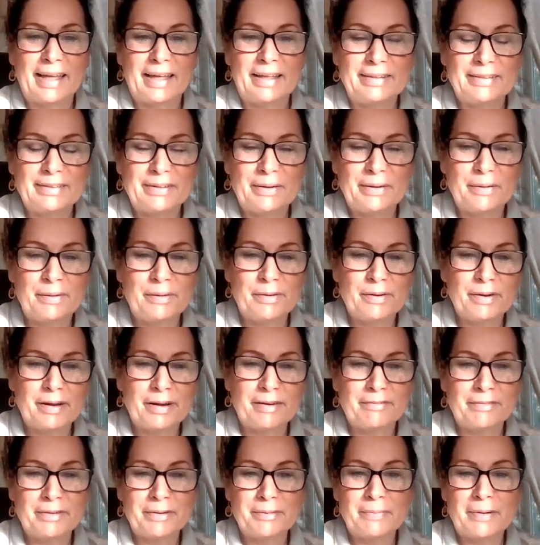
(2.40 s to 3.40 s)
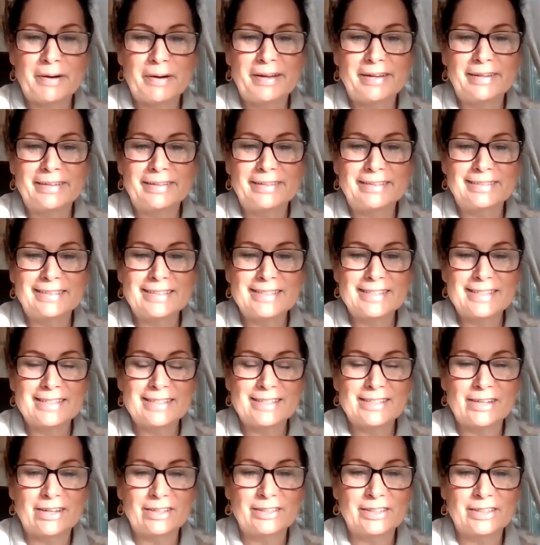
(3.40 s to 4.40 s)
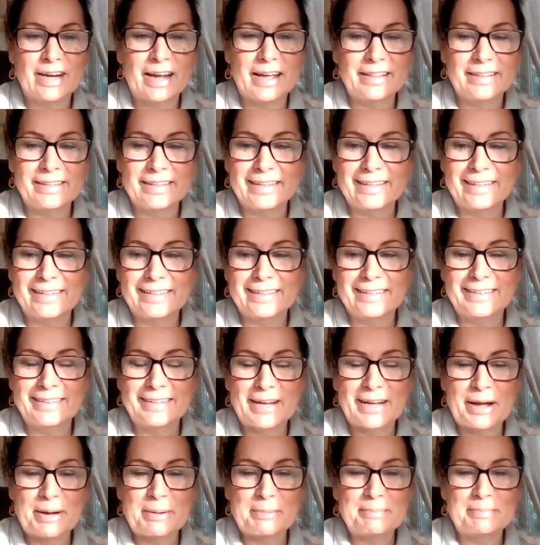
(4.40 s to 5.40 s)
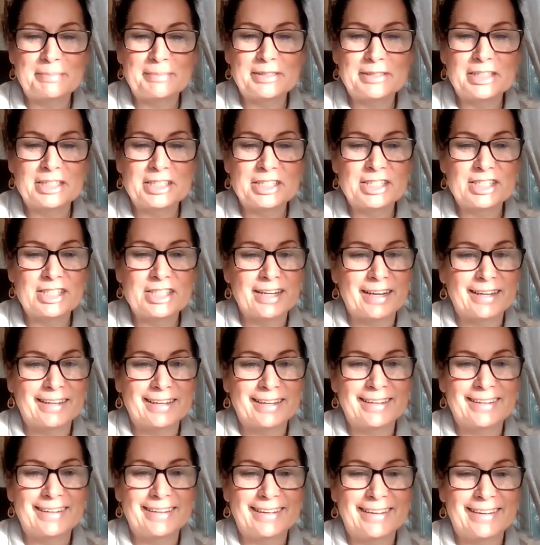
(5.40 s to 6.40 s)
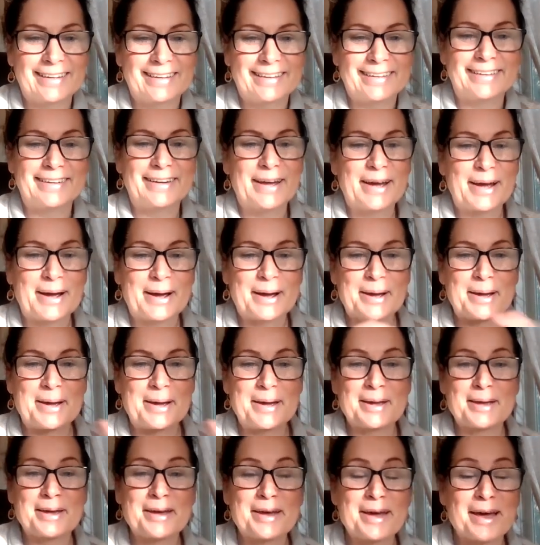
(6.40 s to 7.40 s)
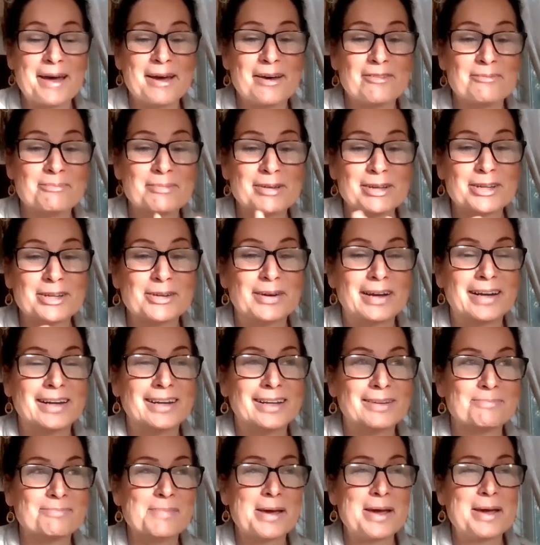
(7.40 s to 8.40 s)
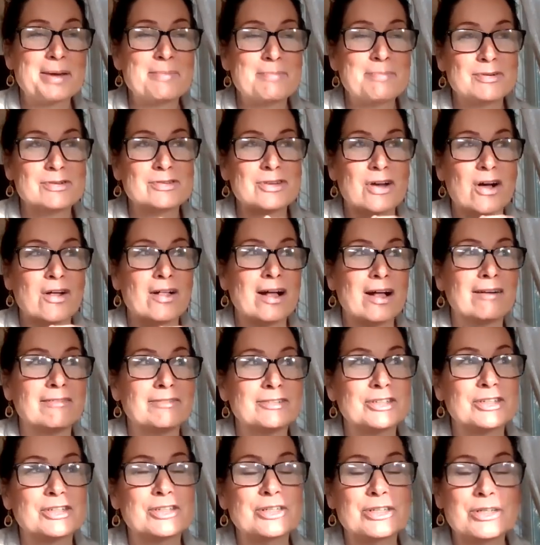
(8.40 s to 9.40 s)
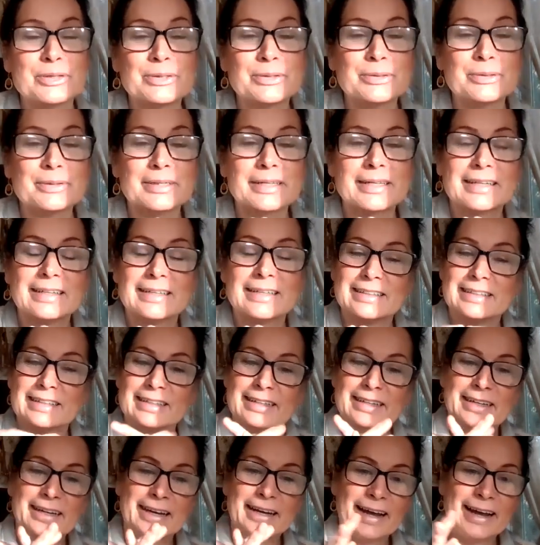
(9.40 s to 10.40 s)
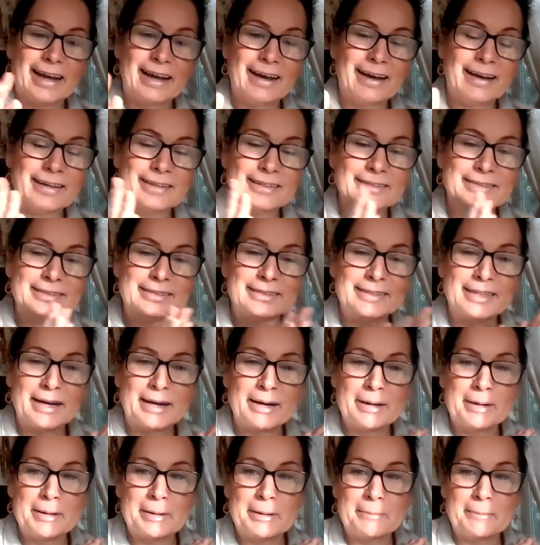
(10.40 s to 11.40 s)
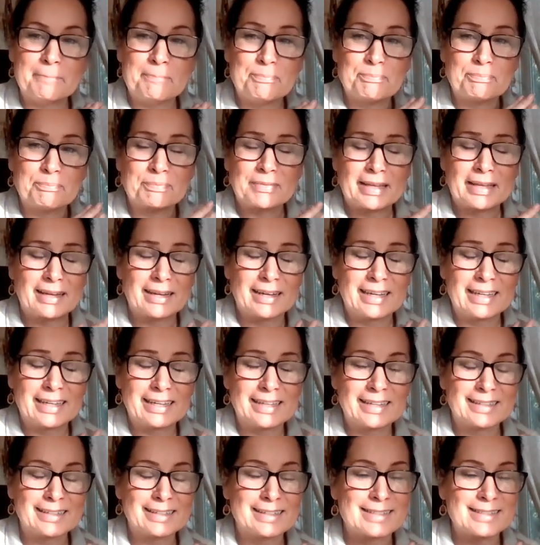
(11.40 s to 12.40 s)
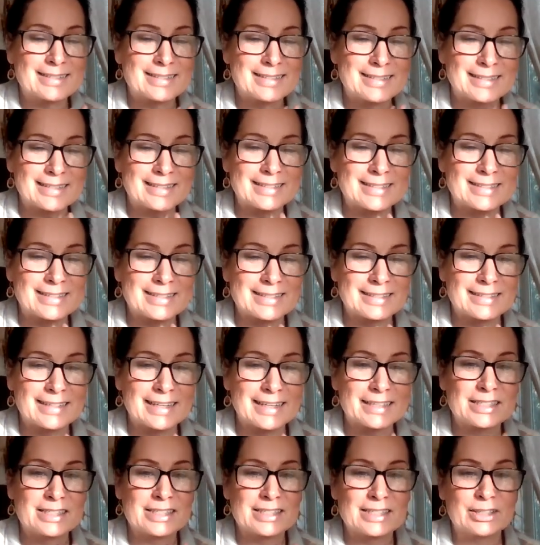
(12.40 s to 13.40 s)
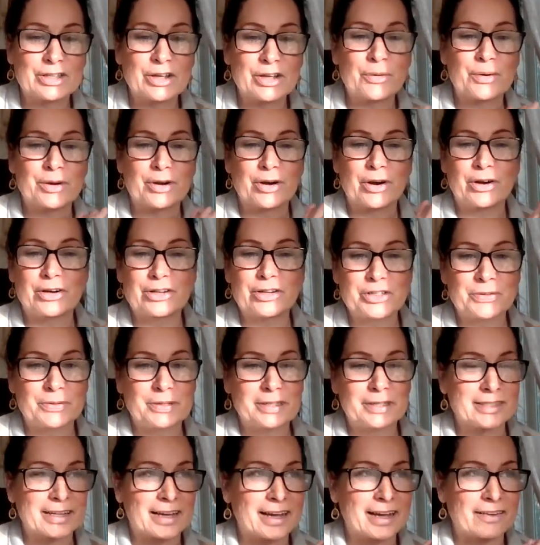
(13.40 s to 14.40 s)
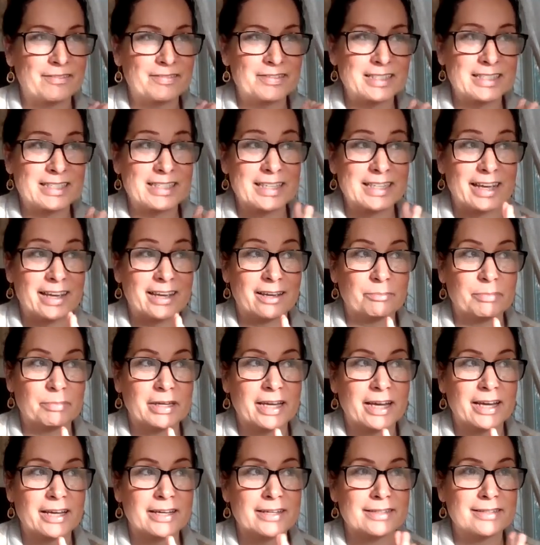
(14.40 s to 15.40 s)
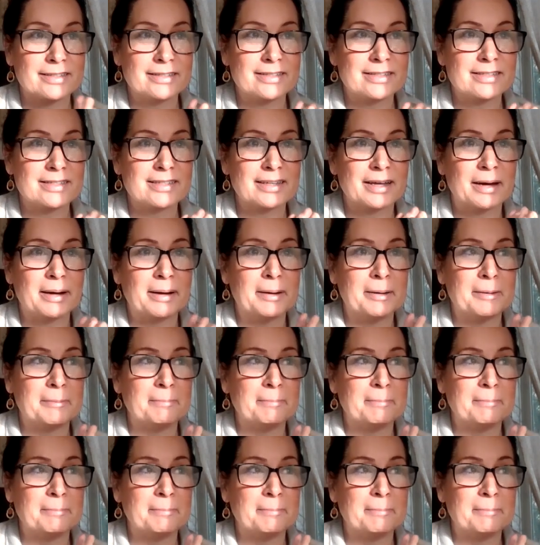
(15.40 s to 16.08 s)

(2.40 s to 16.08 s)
Hello, everyone. This is Dr. Elliott. Just checking in. I have been grading papers all afternoon, and it's slow and arduous, I have to say, because